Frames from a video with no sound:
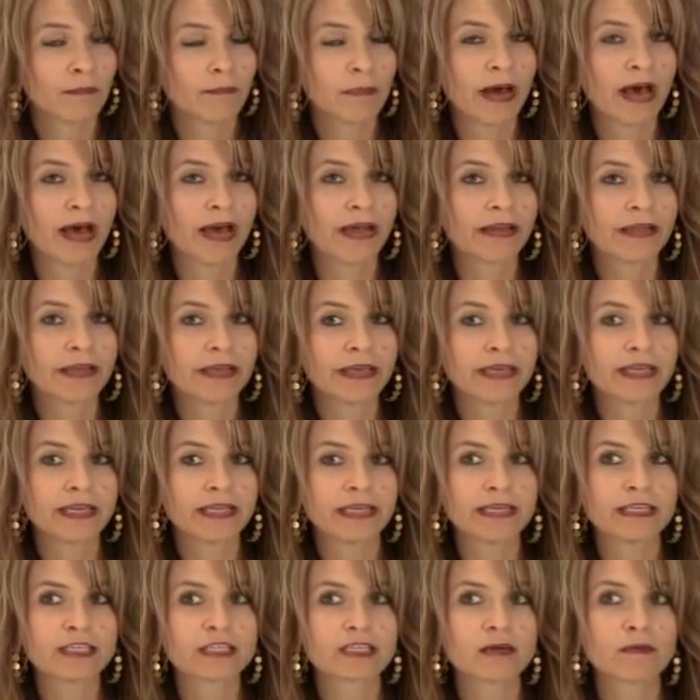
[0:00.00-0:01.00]
But
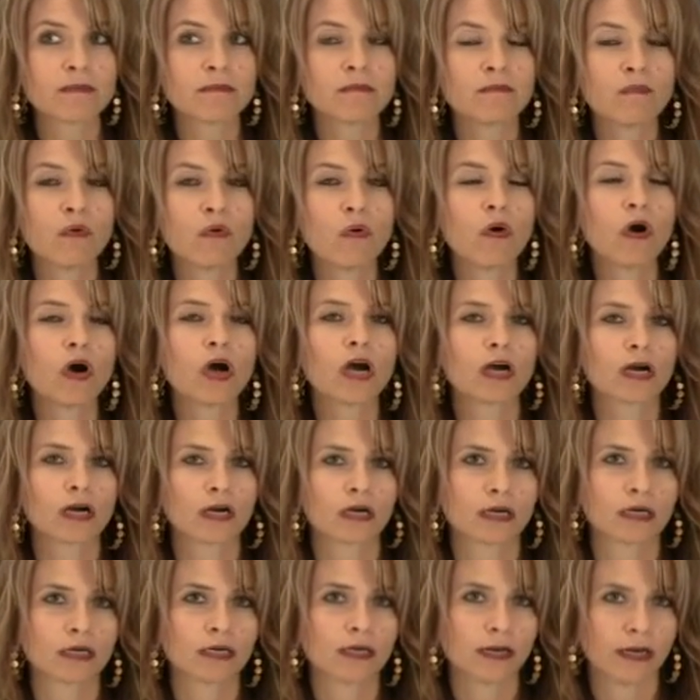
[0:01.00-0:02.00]
it is
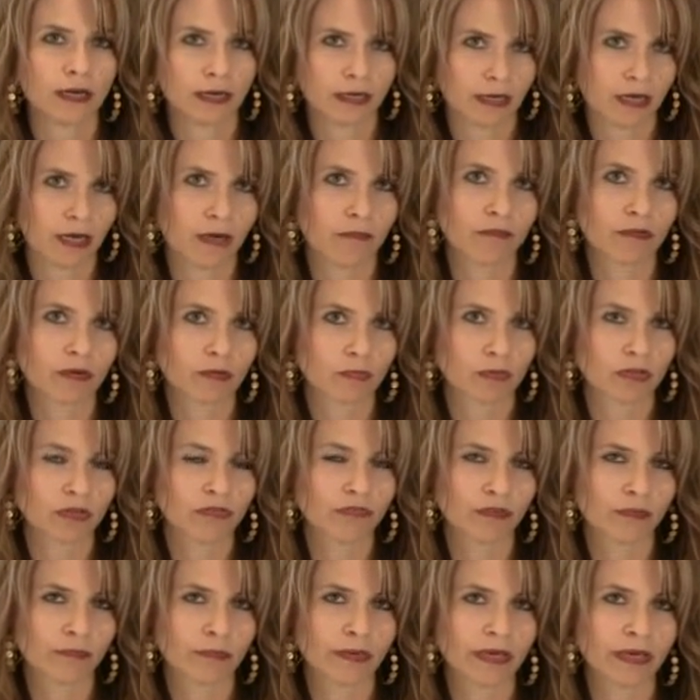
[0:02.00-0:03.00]
more uncomfortable
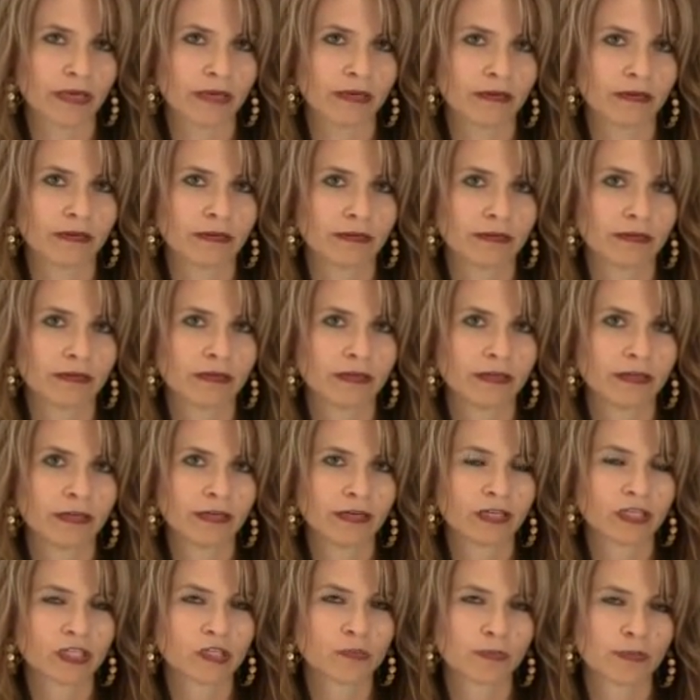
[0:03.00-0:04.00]
for me
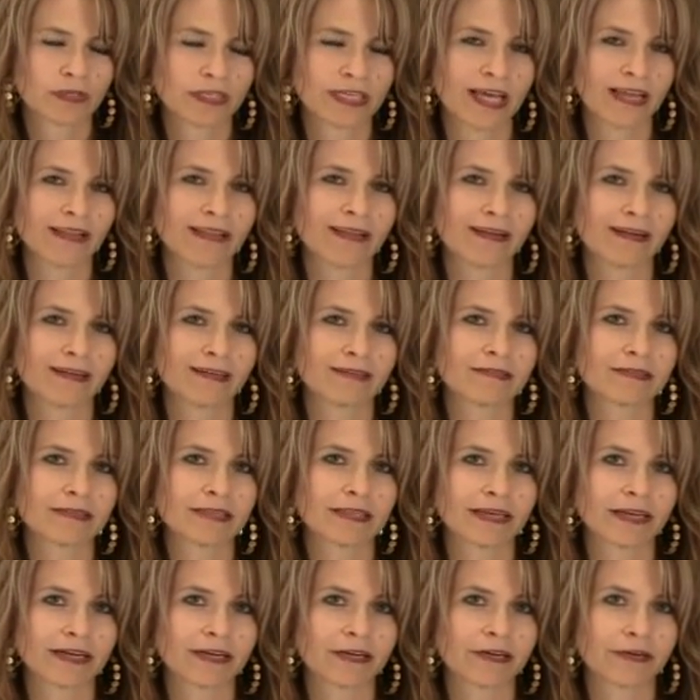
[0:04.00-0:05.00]
to pretend that it
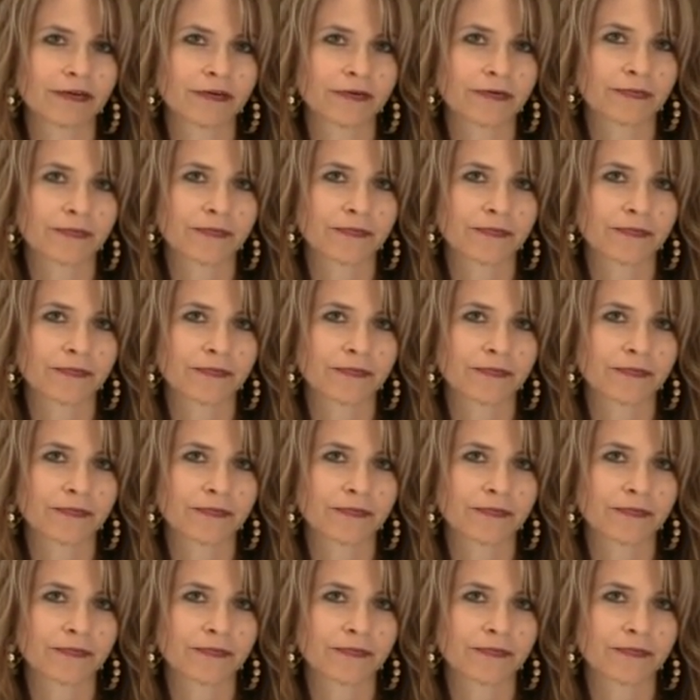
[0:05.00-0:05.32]
isn't there,